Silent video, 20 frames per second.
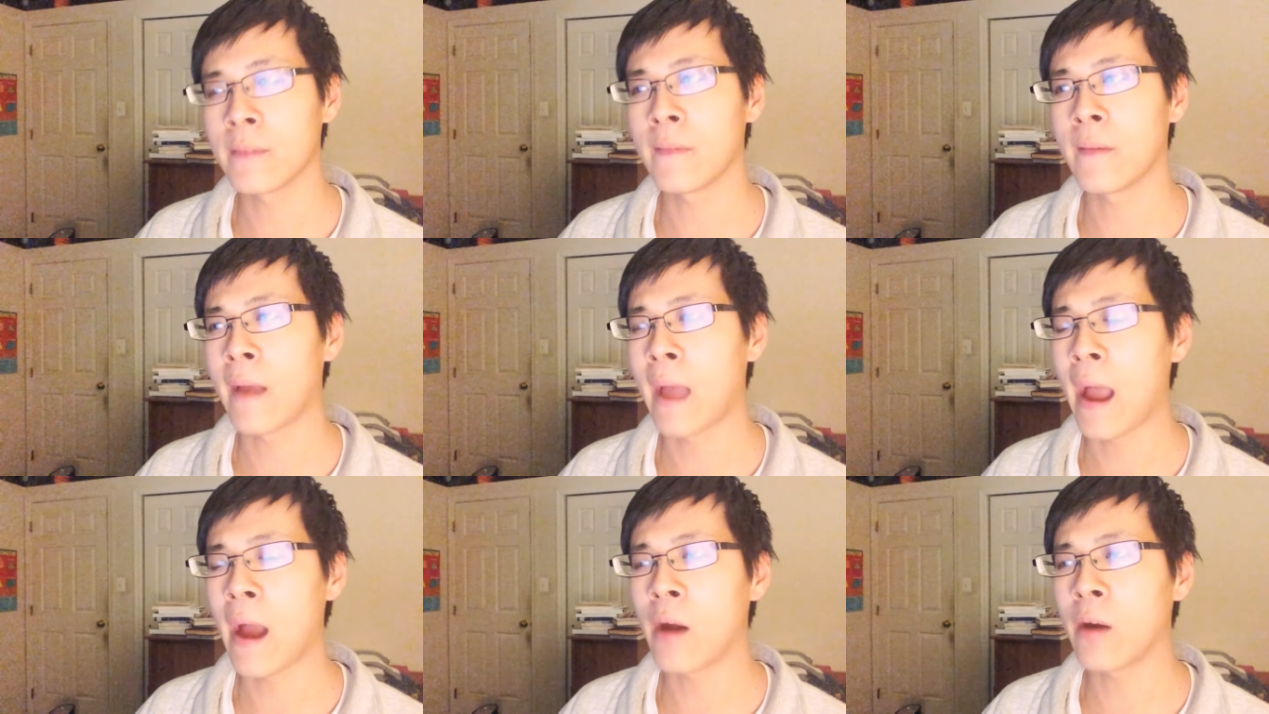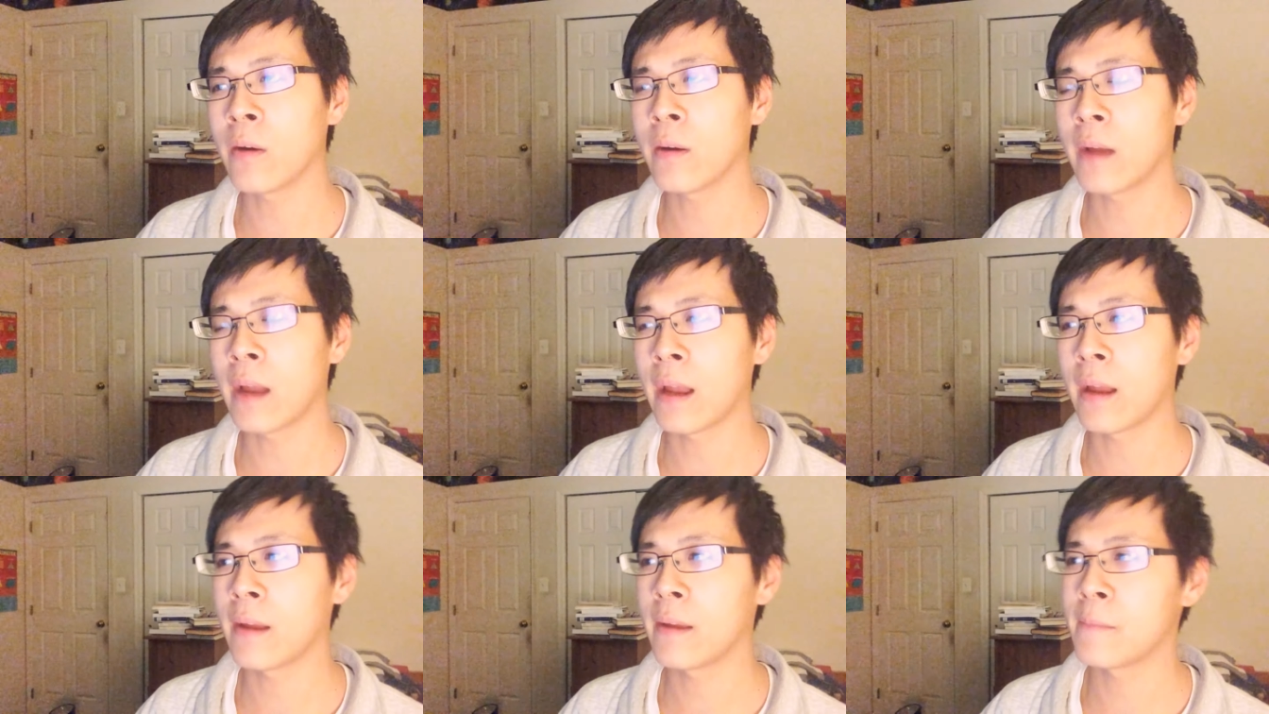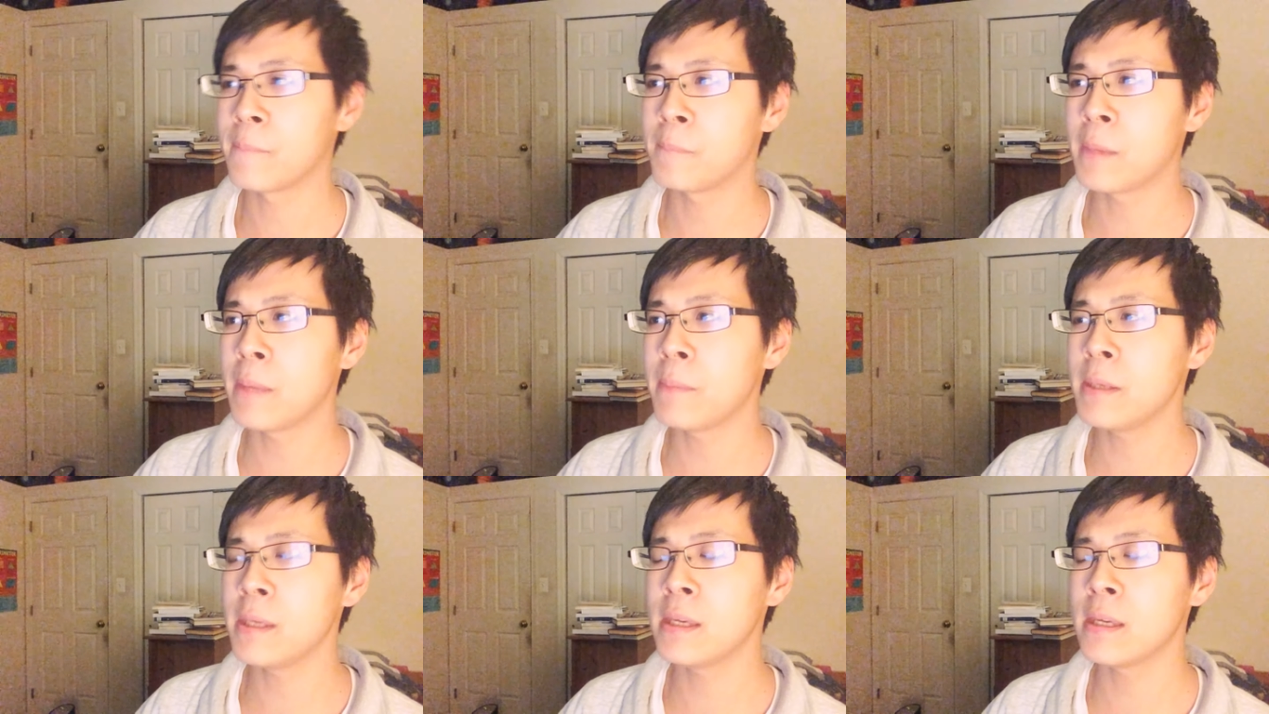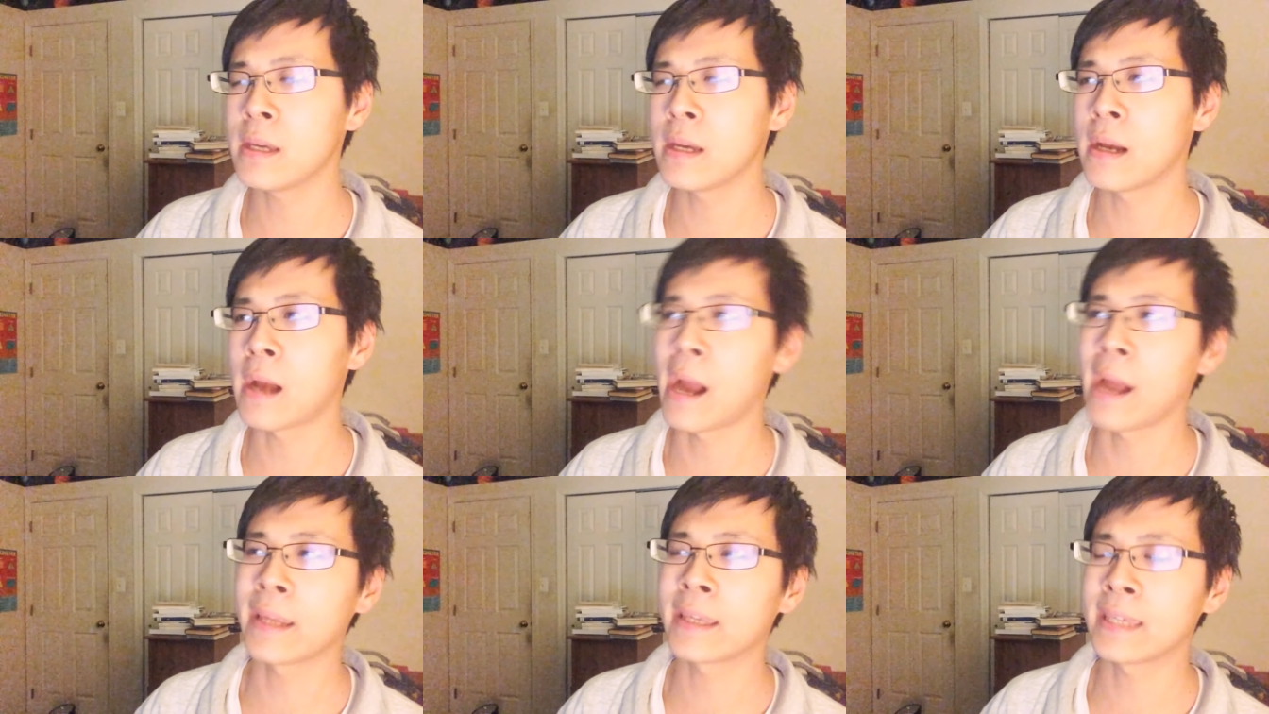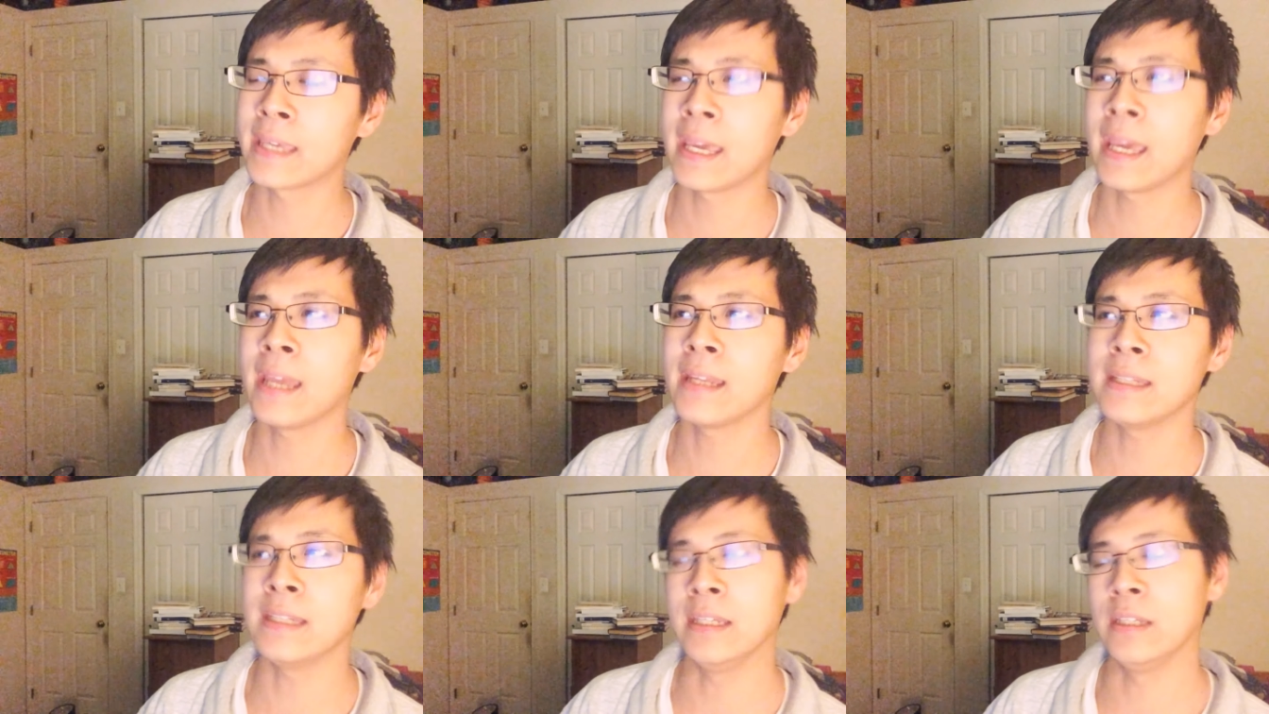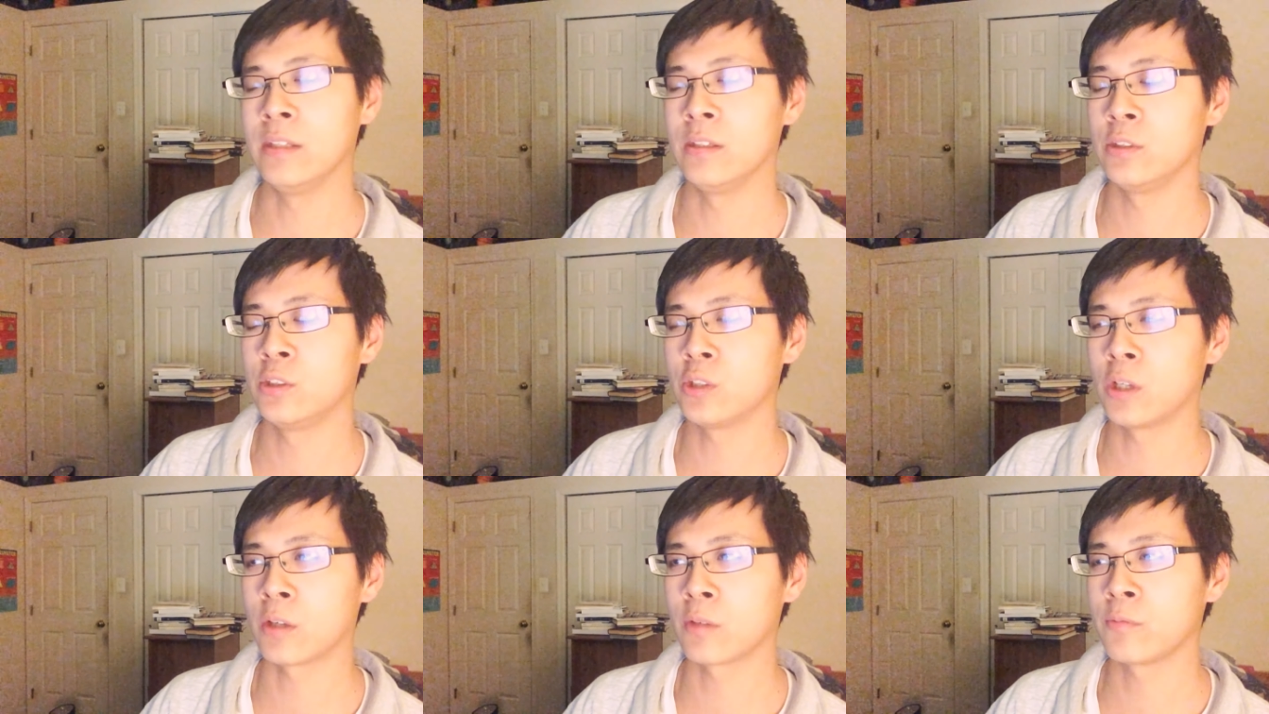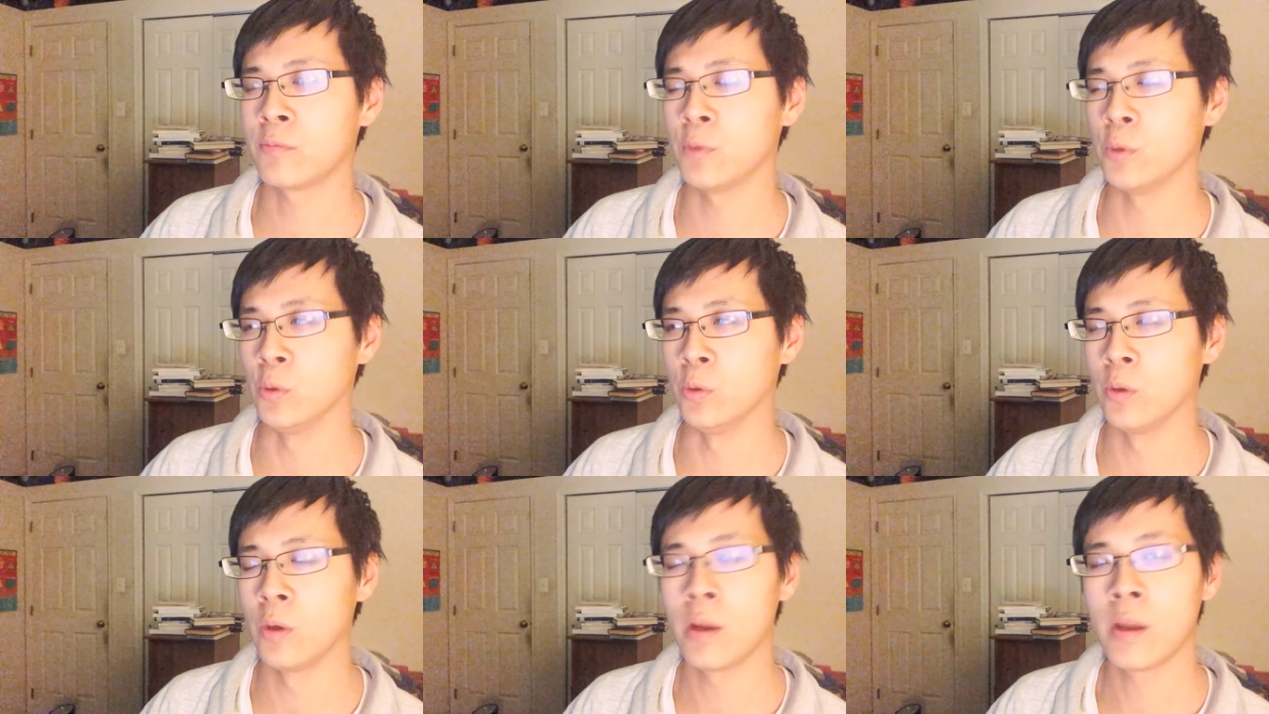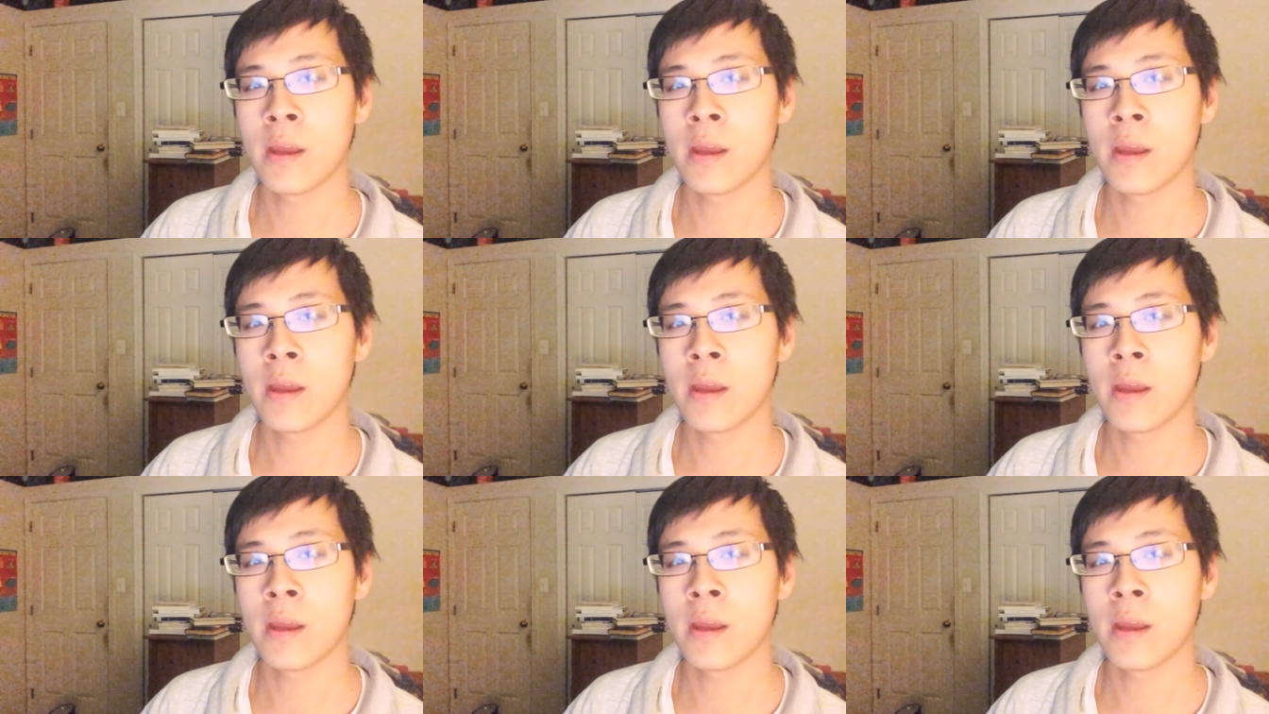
how maybe I can eat junk food.